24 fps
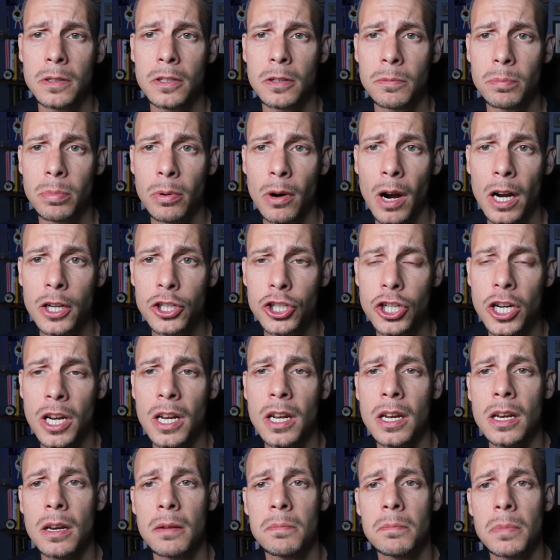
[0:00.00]

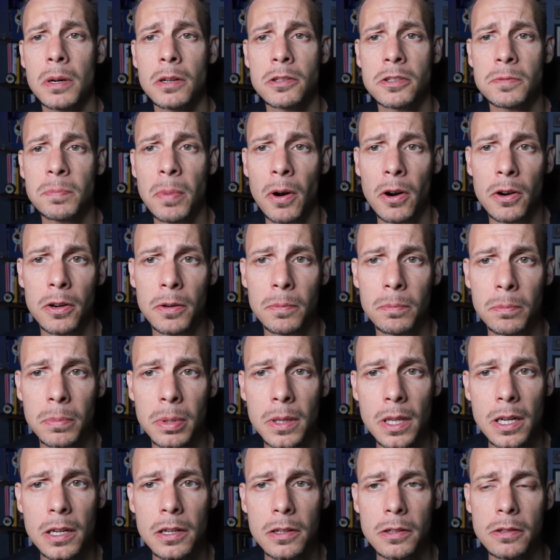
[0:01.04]
depression and postpartum
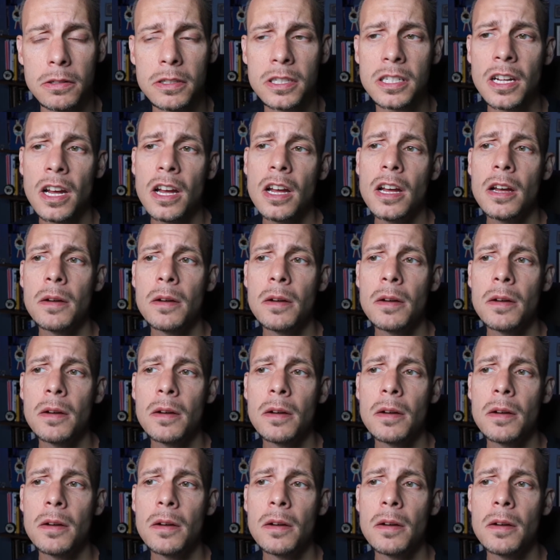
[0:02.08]
blues,